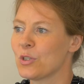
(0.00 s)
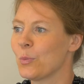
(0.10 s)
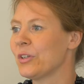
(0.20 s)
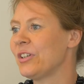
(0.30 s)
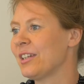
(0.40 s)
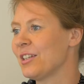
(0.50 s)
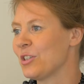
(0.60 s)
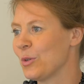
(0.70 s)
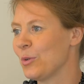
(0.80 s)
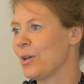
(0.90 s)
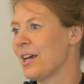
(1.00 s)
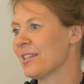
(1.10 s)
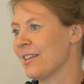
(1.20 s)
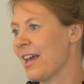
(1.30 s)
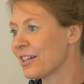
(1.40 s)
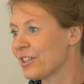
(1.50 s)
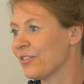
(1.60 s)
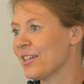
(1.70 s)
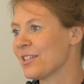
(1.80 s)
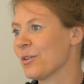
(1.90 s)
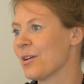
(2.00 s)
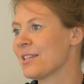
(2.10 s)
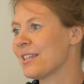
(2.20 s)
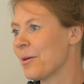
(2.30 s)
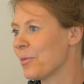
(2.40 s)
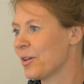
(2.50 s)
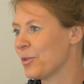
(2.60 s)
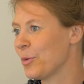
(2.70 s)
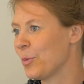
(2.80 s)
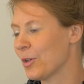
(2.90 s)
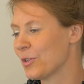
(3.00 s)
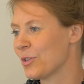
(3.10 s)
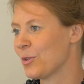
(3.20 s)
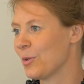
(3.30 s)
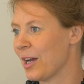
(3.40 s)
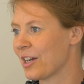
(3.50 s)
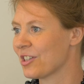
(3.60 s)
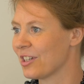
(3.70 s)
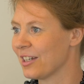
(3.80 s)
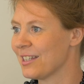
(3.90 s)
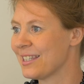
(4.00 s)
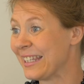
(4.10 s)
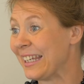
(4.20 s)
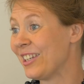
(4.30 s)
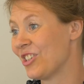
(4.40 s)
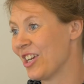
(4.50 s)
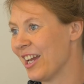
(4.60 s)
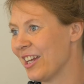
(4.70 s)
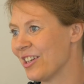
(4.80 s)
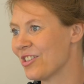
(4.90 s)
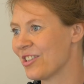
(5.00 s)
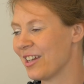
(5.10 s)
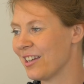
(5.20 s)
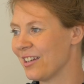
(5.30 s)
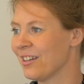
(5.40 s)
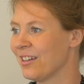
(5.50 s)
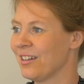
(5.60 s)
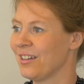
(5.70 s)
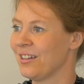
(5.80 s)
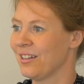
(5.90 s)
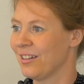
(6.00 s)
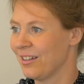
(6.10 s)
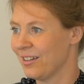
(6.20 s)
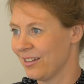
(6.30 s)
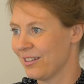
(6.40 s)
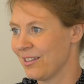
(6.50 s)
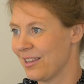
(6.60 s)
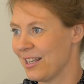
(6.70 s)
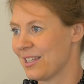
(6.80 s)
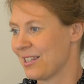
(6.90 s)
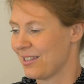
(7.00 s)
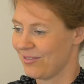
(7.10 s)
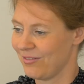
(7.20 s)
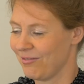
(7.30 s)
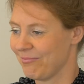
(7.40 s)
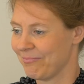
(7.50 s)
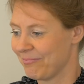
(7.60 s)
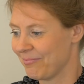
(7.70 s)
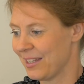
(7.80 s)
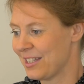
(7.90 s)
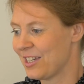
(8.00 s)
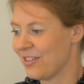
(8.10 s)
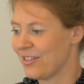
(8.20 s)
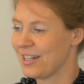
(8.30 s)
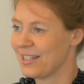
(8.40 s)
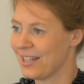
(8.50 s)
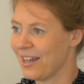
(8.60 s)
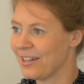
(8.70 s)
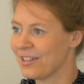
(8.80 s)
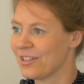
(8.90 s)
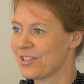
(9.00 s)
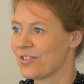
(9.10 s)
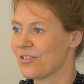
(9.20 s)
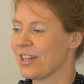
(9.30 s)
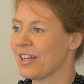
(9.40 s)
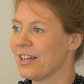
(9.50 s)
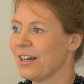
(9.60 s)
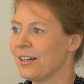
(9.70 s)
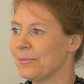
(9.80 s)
So what you can do as an activist or as someone who wants to actually see change in this interior design industry,